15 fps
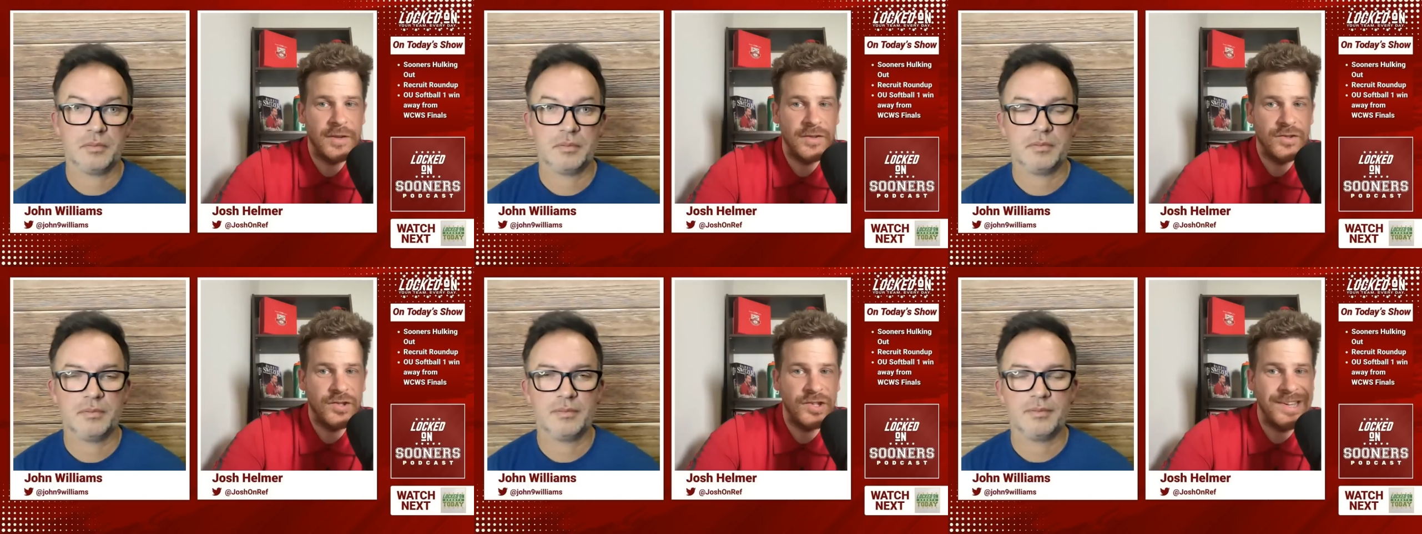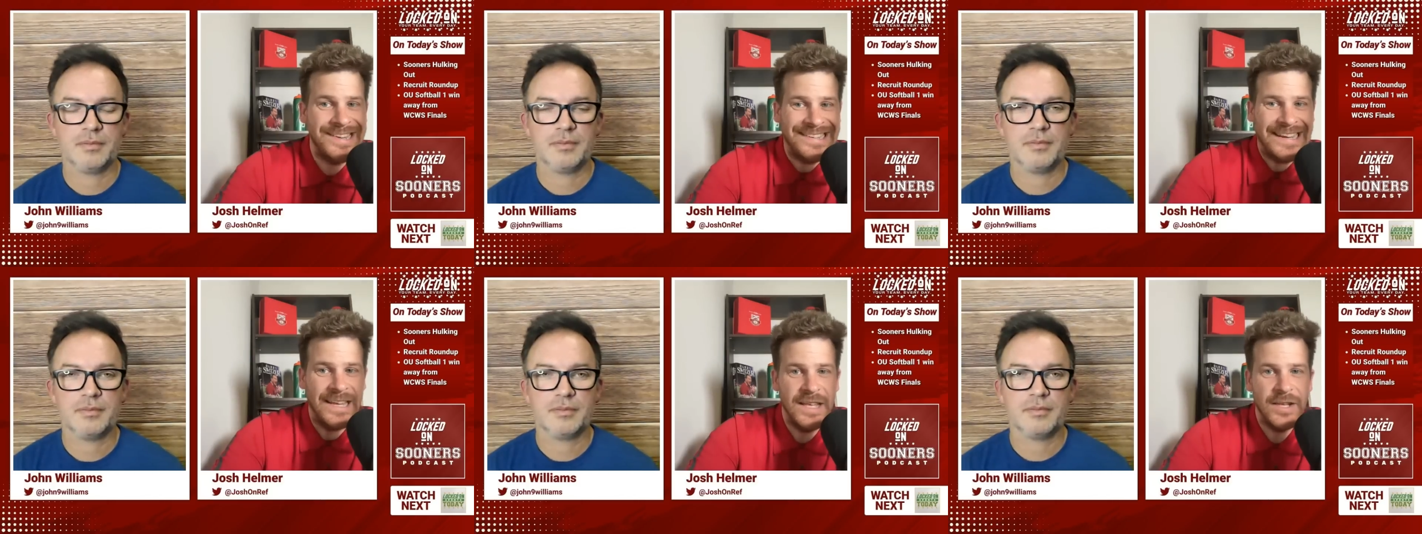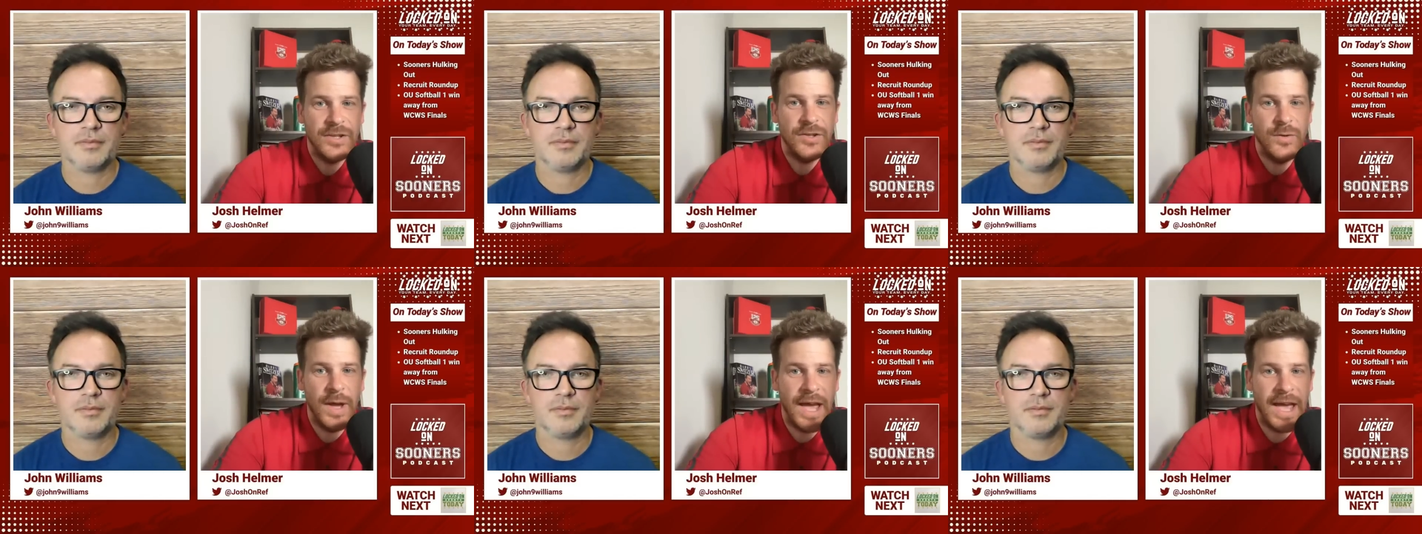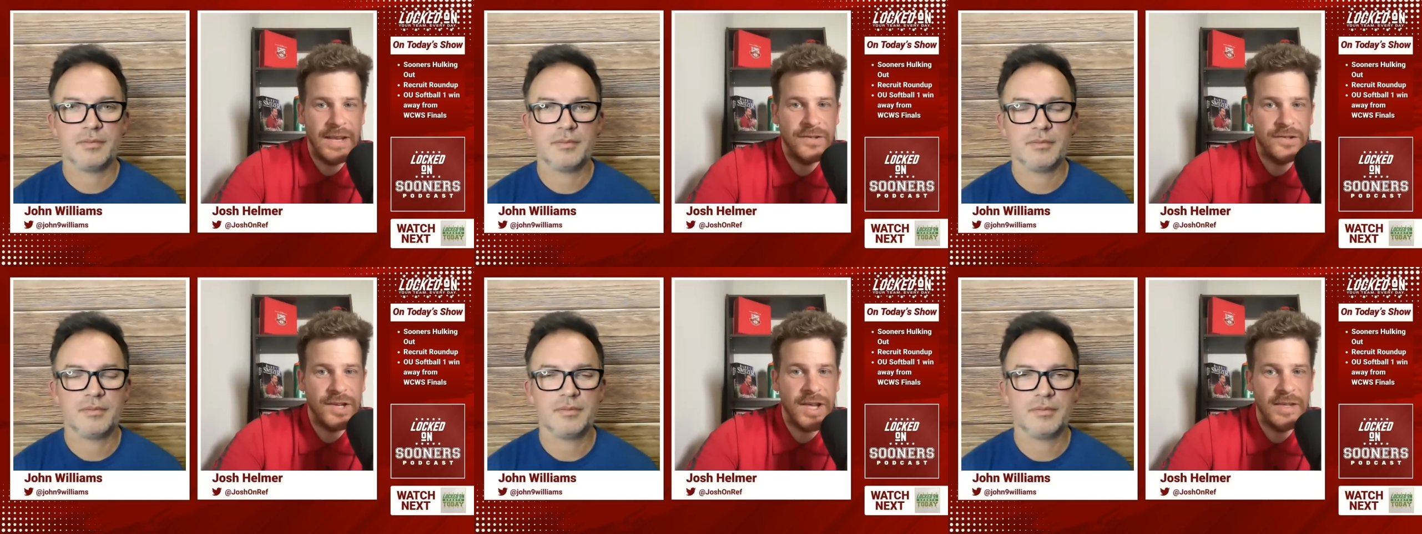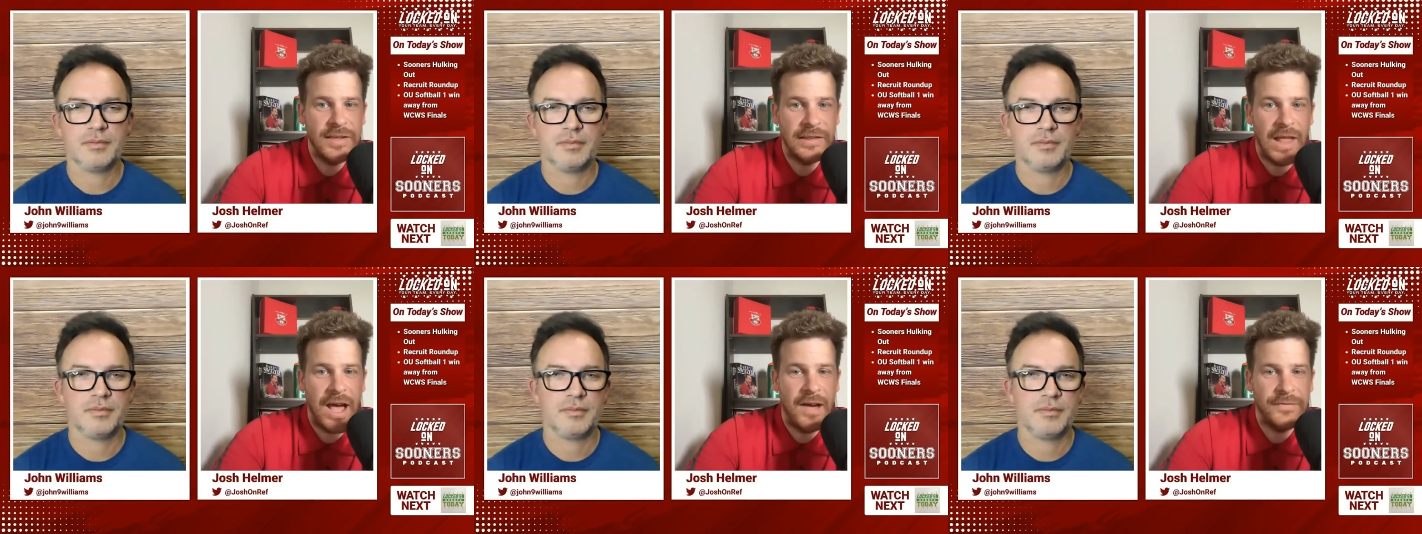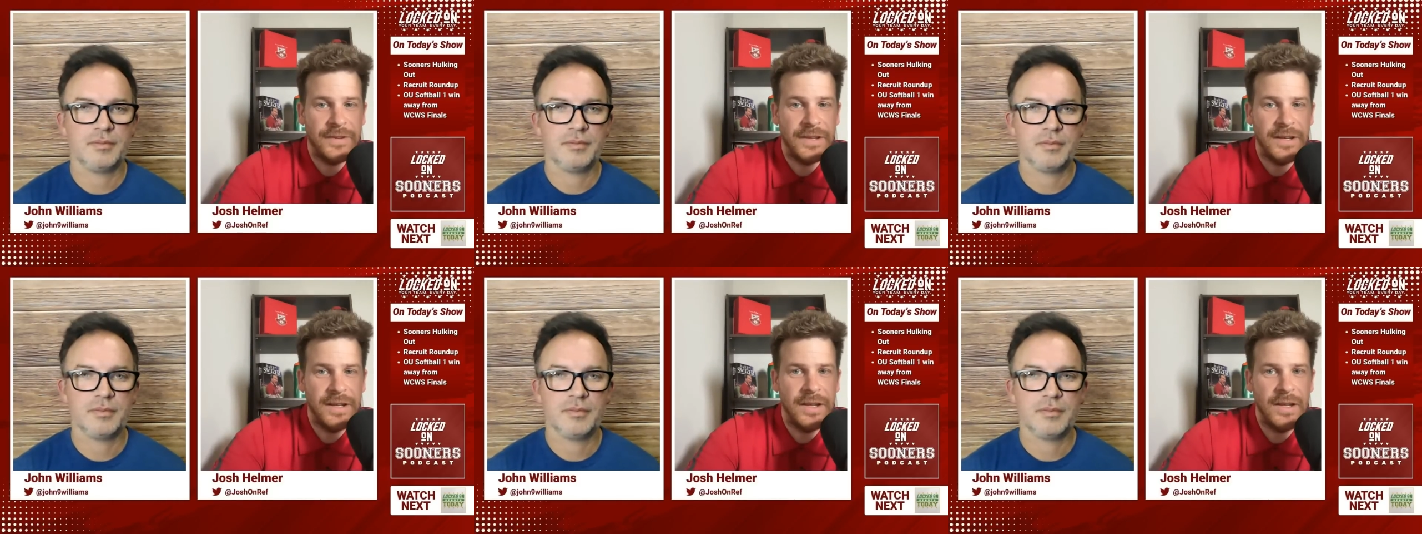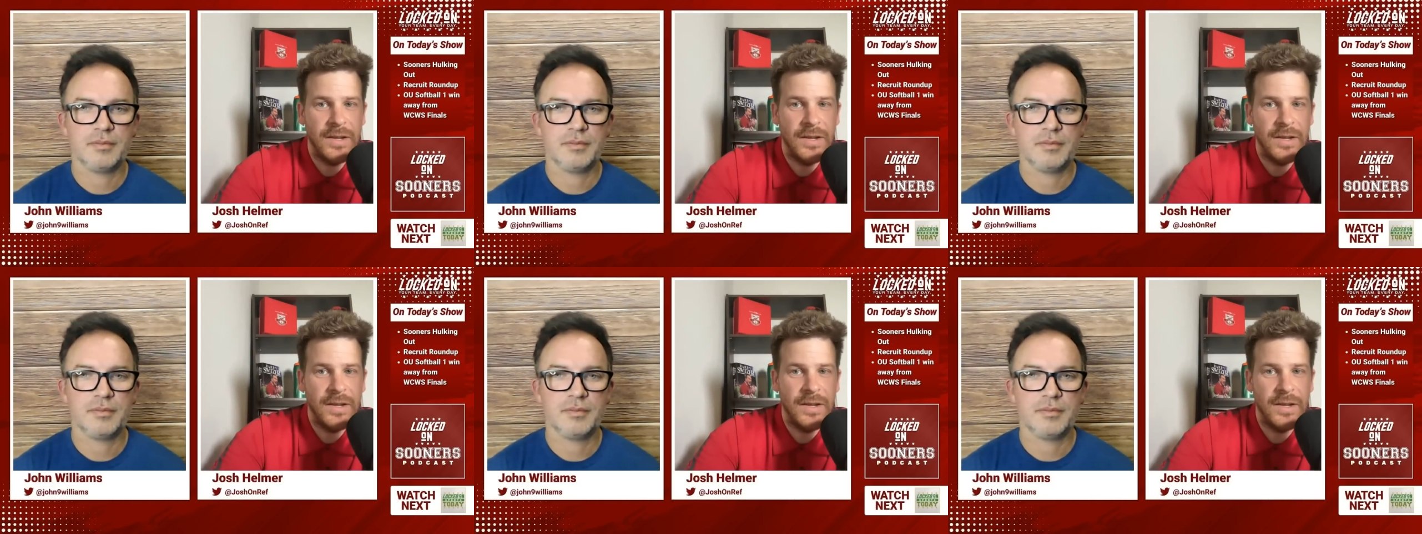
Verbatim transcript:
Speaker 1: sheet. You had Chase Lofton,